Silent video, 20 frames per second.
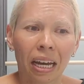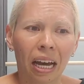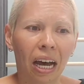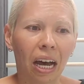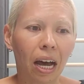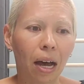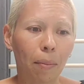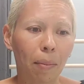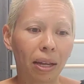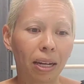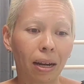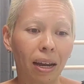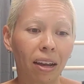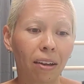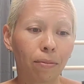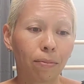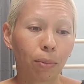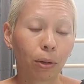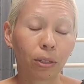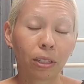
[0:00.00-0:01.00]
and I
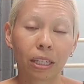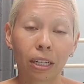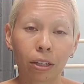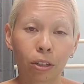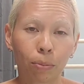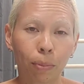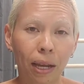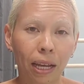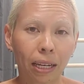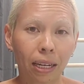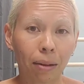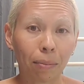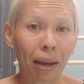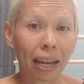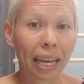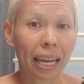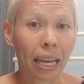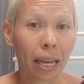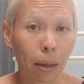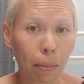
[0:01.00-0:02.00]
have particular pain in
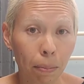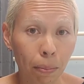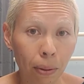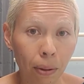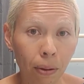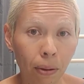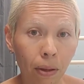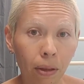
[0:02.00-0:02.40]
my hip,